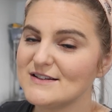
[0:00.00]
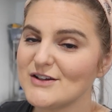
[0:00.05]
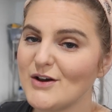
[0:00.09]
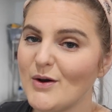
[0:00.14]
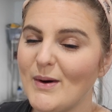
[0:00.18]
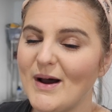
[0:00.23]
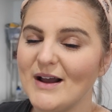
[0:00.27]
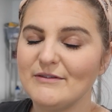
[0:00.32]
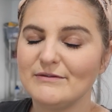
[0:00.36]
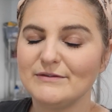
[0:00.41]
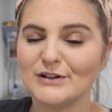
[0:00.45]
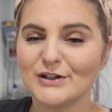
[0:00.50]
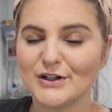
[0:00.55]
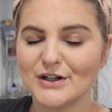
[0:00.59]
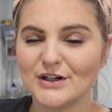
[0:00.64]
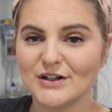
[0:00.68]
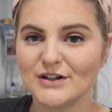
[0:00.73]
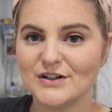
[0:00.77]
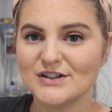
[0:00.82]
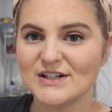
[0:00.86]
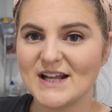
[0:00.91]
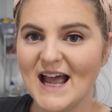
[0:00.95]
So I've
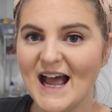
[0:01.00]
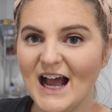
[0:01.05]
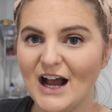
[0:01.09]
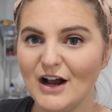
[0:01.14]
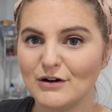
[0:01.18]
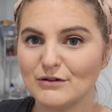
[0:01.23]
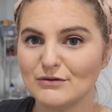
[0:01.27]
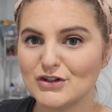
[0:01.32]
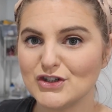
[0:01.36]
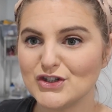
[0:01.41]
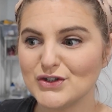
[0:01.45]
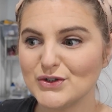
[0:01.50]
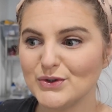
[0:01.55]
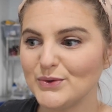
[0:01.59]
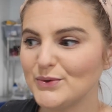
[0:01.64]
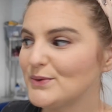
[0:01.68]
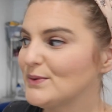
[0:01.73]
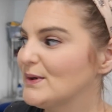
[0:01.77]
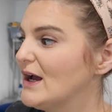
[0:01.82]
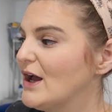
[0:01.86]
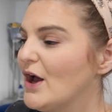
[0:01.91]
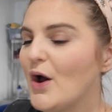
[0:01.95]
learned how
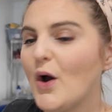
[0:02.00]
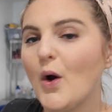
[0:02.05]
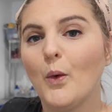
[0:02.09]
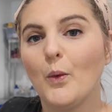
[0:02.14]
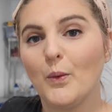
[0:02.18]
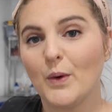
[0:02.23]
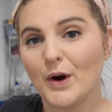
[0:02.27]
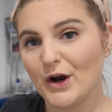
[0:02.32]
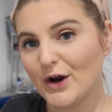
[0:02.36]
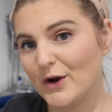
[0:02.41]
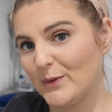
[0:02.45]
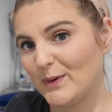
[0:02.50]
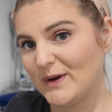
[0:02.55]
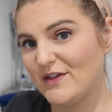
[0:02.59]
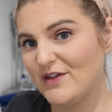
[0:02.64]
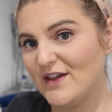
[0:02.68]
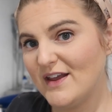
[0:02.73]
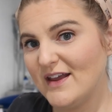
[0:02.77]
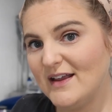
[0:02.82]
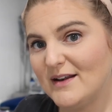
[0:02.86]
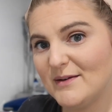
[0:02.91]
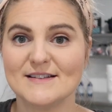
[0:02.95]
to work with
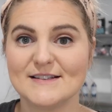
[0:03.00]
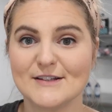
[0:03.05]
it.